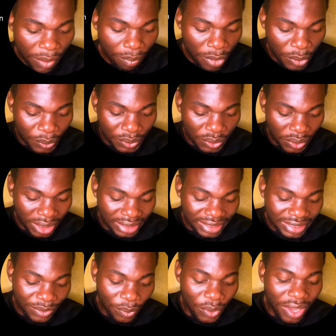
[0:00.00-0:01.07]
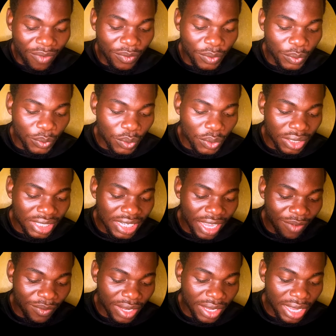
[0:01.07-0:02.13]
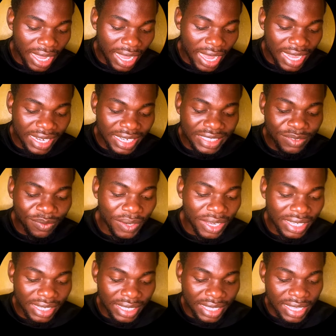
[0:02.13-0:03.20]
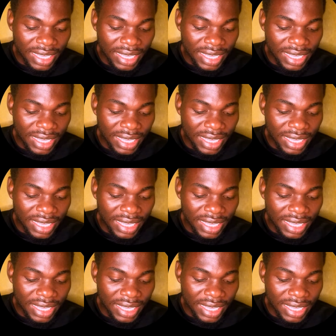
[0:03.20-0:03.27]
because you can see you already have a Alex file